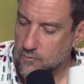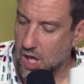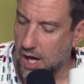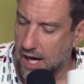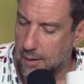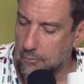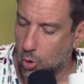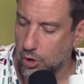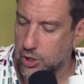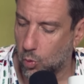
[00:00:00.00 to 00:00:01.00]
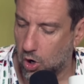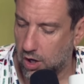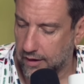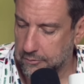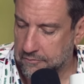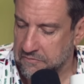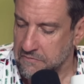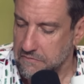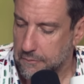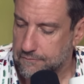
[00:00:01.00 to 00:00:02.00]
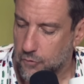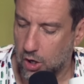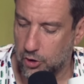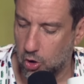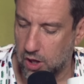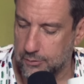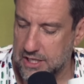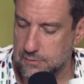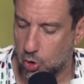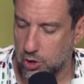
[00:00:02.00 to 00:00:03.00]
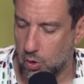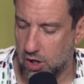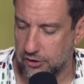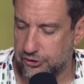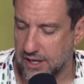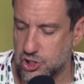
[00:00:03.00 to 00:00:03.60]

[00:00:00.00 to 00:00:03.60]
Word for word: Uh, Morgan Wallen. Oh, hold on. Let me get to Morgan Wallen in a sec.